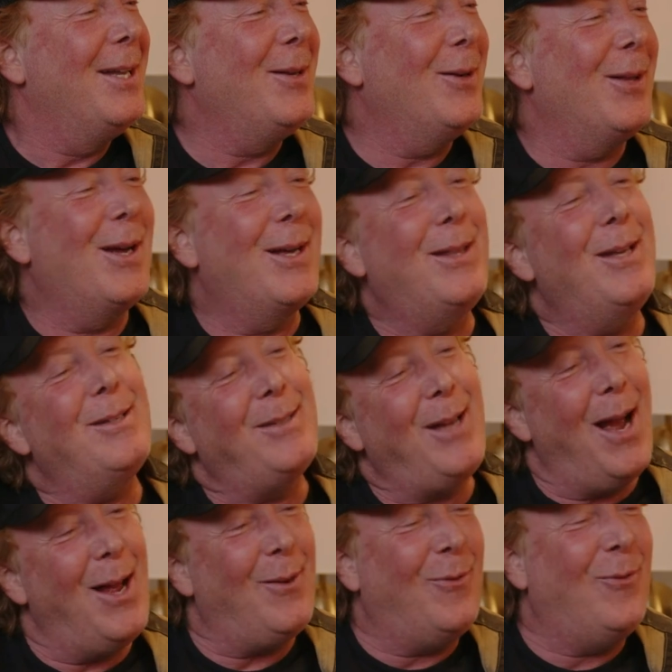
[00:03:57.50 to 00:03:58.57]
And they're like, this
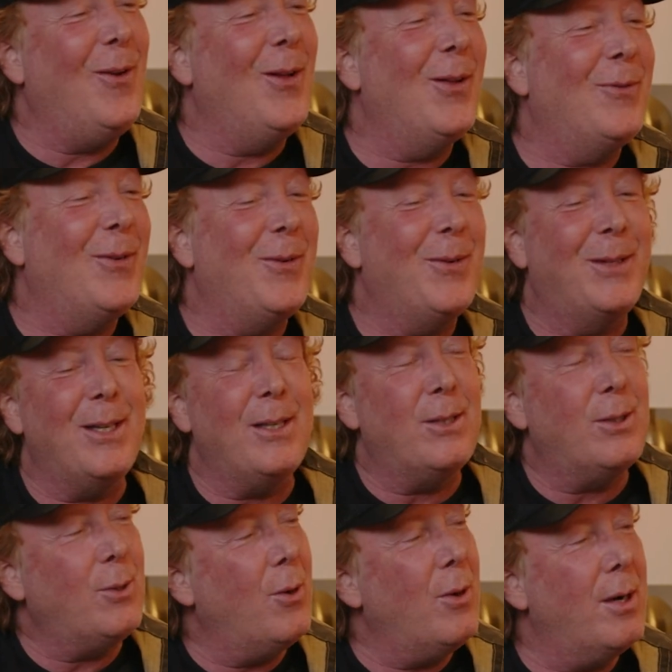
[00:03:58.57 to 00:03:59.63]
guy's full of it with these
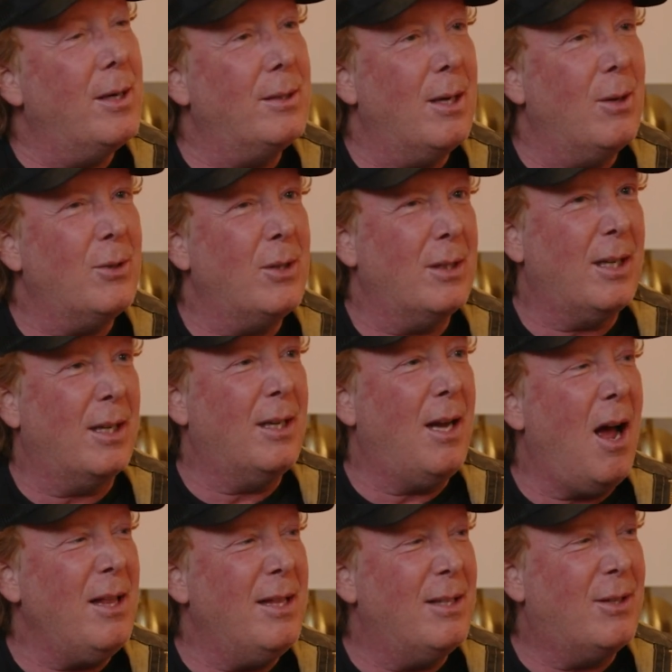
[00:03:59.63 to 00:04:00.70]
stories. And I was just like,
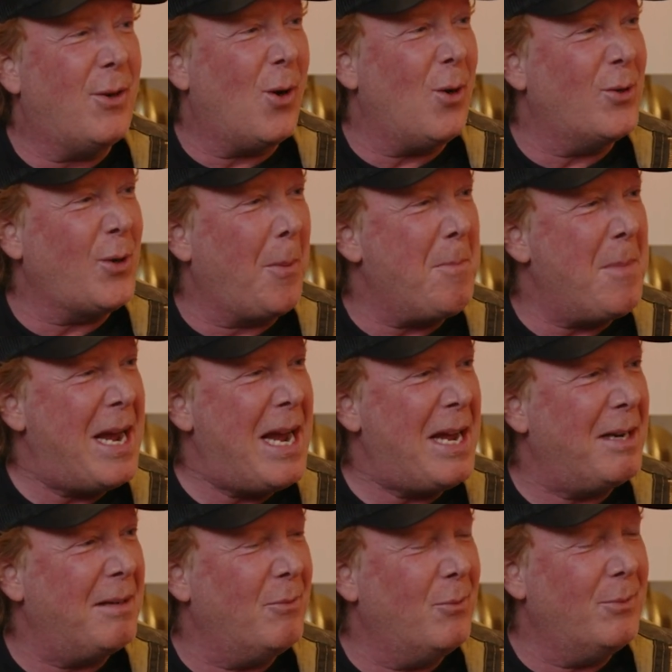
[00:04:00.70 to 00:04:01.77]
God, these girls are
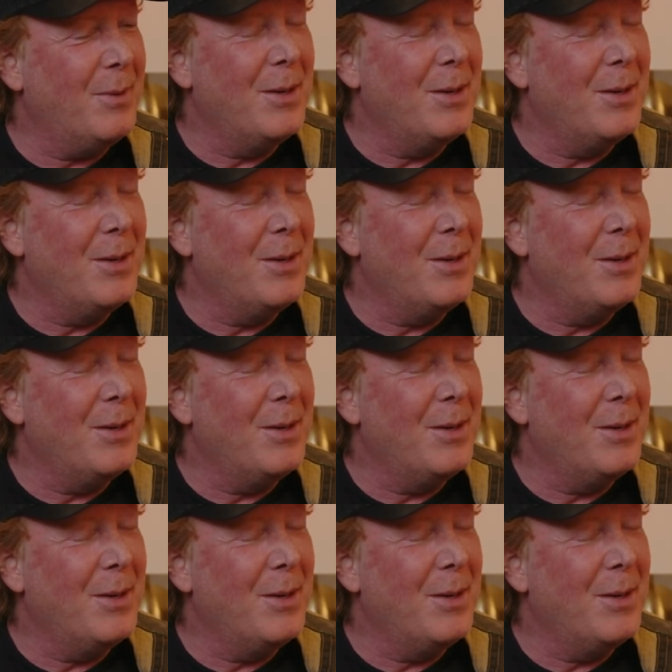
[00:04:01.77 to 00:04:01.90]
mean.